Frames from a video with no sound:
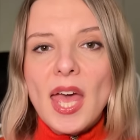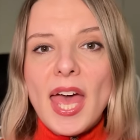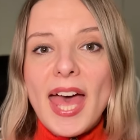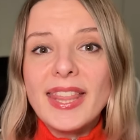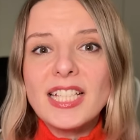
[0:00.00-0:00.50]

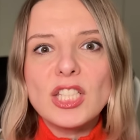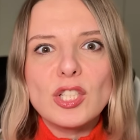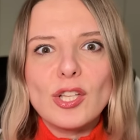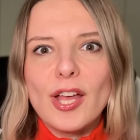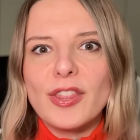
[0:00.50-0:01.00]
And this is
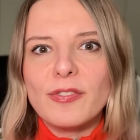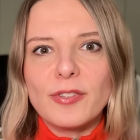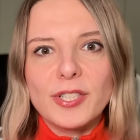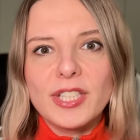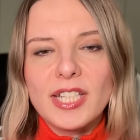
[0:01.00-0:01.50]
not the
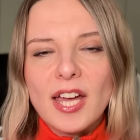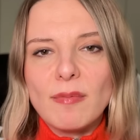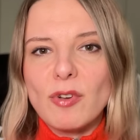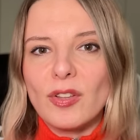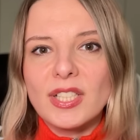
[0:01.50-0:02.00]
first
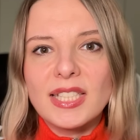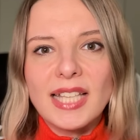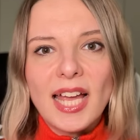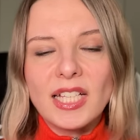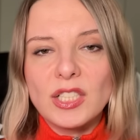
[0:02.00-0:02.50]
time, not the
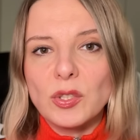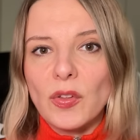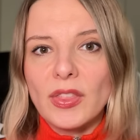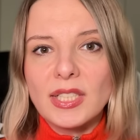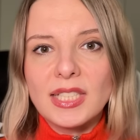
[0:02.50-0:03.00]
second,
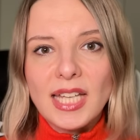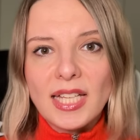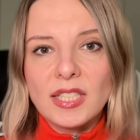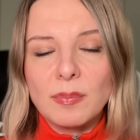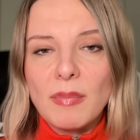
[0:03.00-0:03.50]
not the
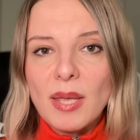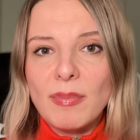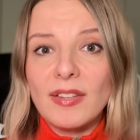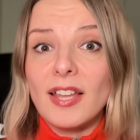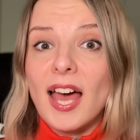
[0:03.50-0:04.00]
tenth,
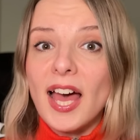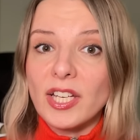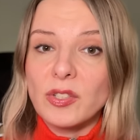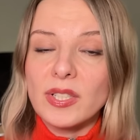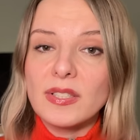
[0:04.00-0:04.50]
maybe the
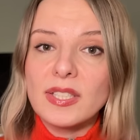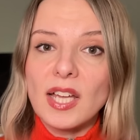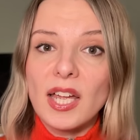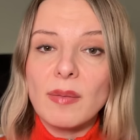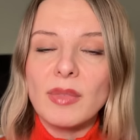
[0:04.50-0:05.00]
hundredth
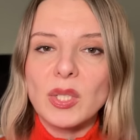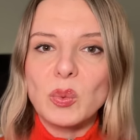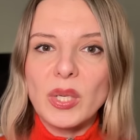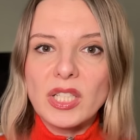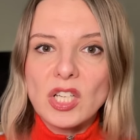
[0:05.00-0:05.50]
time that
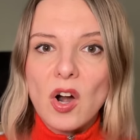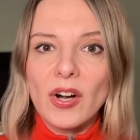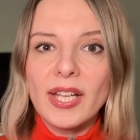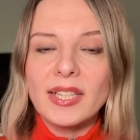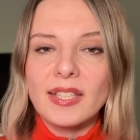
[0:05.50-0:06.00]
we
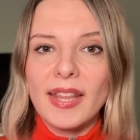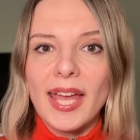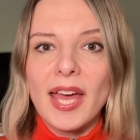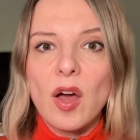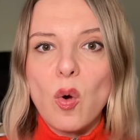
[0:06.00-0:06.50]
target
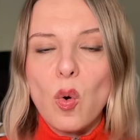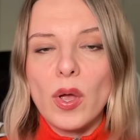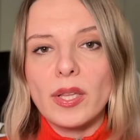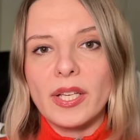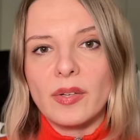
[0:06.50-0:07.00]
their
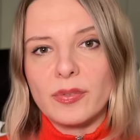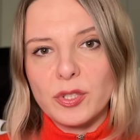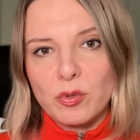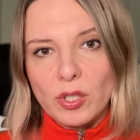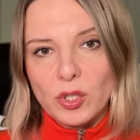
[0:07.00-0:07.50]
oil
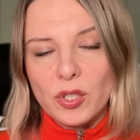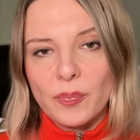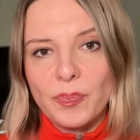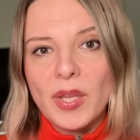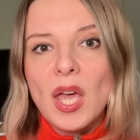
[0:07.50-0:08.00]
infrastructure.
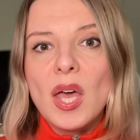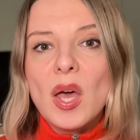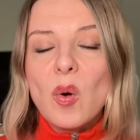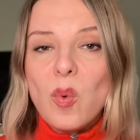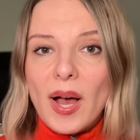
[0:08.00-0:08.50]

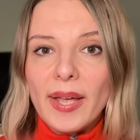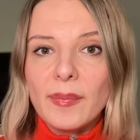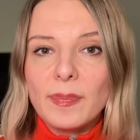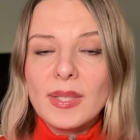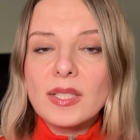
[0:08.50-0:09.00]
Why?
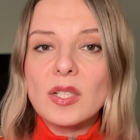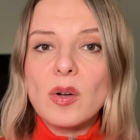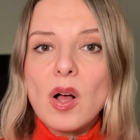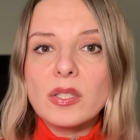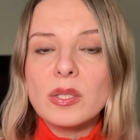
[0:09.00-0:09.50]
These are
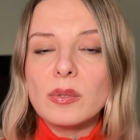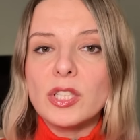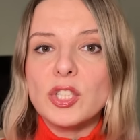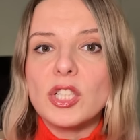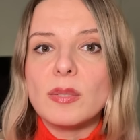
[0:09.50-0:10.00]
also
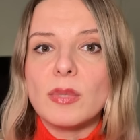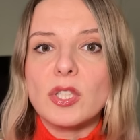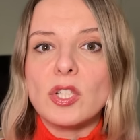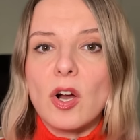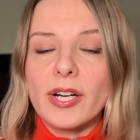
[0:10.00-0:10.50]

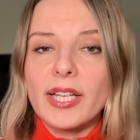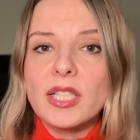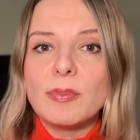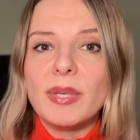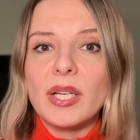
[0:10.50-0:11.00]
legitimate
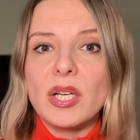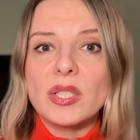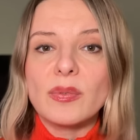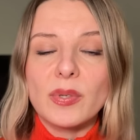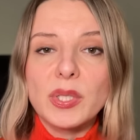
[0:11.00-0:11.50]
targets
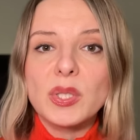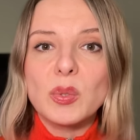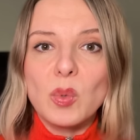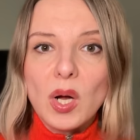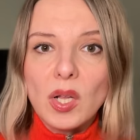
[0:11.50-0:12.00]
because, first
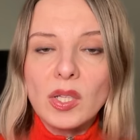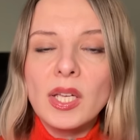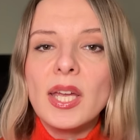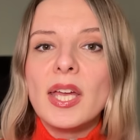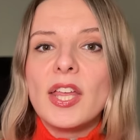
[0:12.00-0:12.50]
of all,
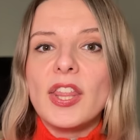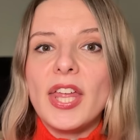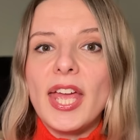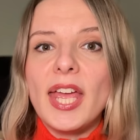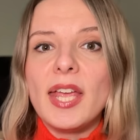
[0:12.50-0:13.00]

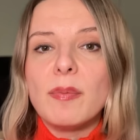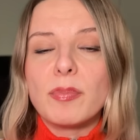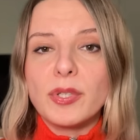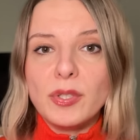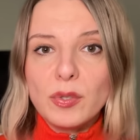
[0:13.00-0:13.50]
they
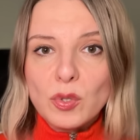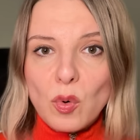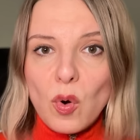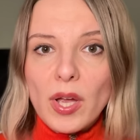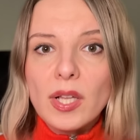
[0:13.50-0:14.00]
produce
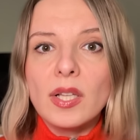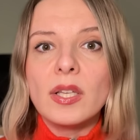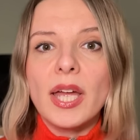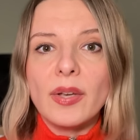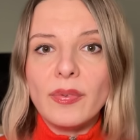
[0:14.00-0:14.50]

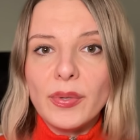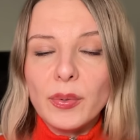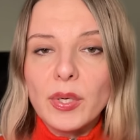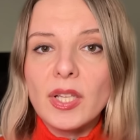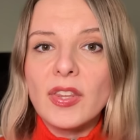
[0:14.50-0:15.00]
oil and
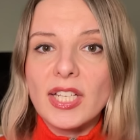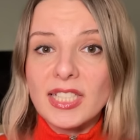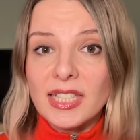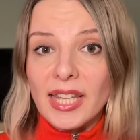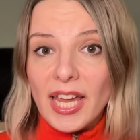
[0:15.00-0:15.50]
fuel that
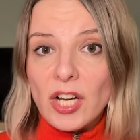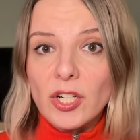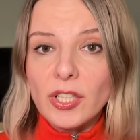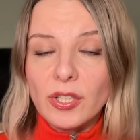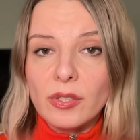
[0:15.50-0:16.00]
is
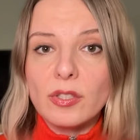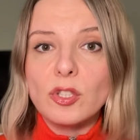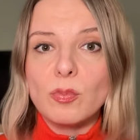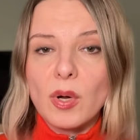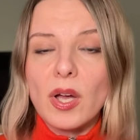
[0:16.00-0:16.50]
later
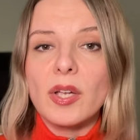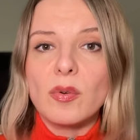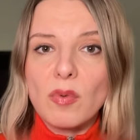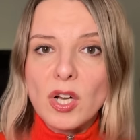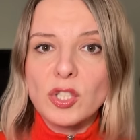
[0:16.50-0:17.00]
used by
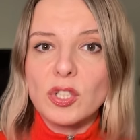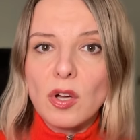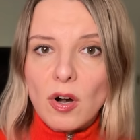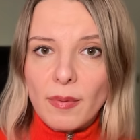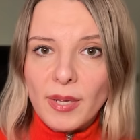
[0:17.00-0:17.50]
Russian
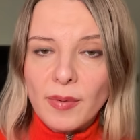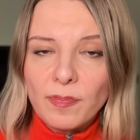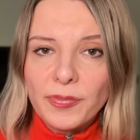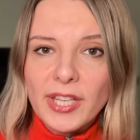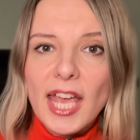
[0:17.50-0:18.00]
army.
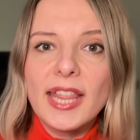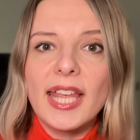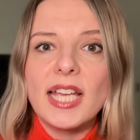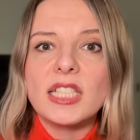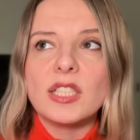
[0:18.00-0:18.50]
And
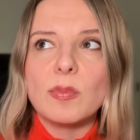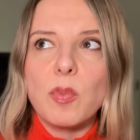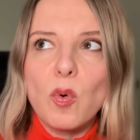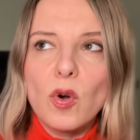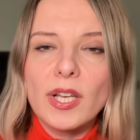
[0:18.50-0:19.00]
they
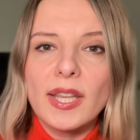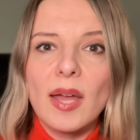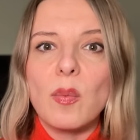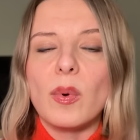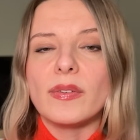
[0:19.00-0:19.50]
support
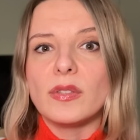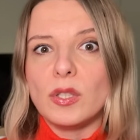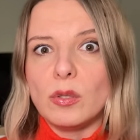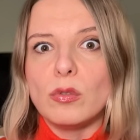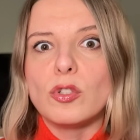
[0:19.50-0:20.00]
them with
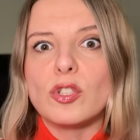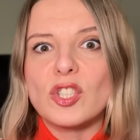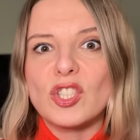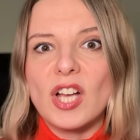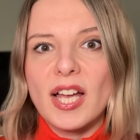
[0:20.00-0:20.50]
huge
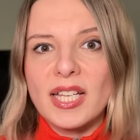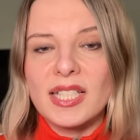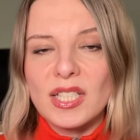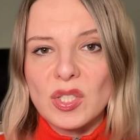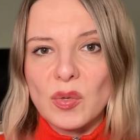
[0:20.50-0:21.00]

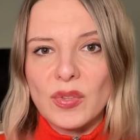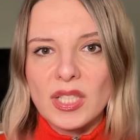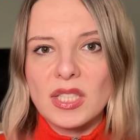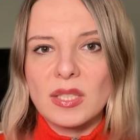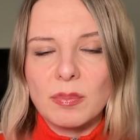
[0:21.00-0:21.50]
sizes of their
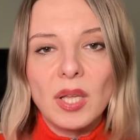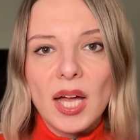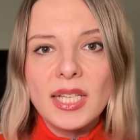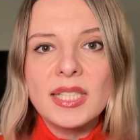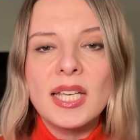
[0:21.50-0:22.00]

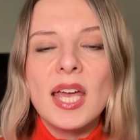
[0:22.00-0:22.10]
supplies.